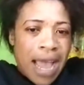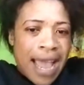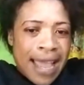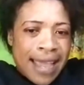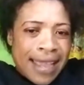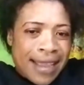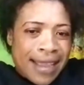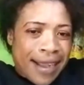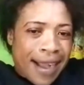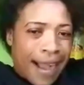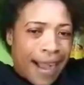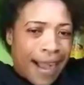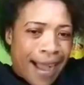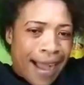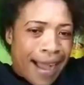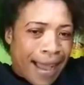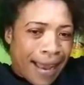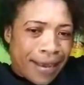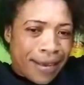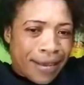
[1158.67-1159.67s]
My
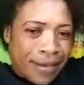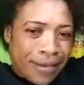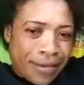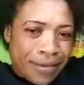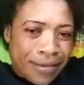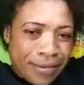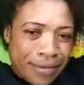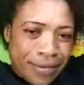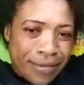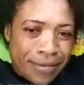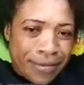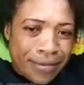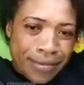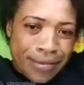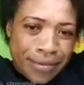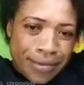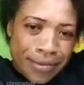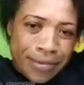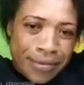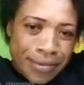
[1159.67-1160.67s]
God.
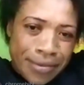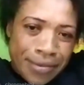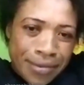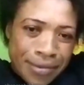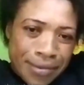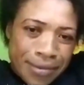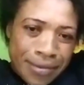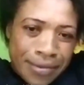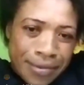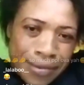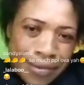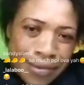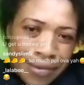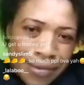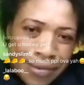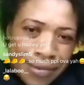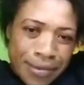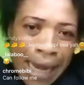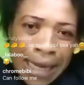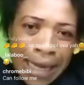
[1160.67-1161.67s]

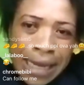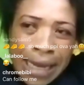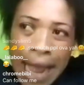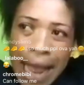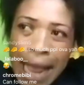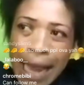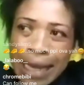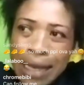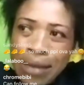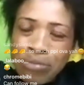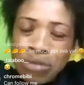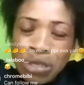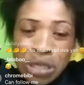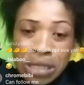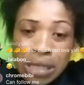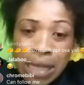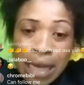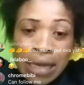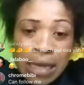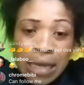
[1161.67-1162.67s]
All of the
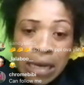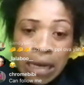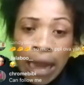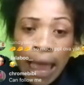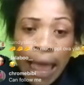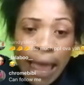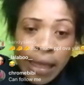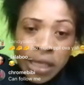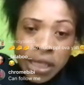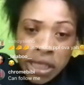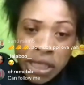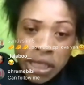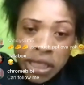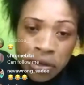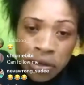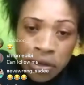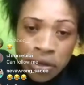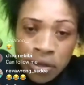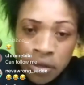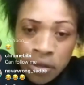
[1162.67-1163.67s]
call them just a
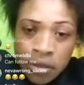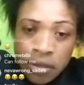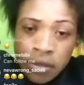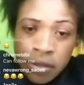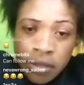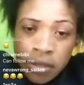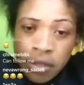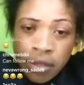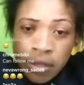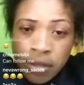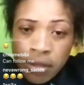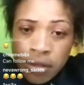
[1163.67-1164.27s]
decline, so.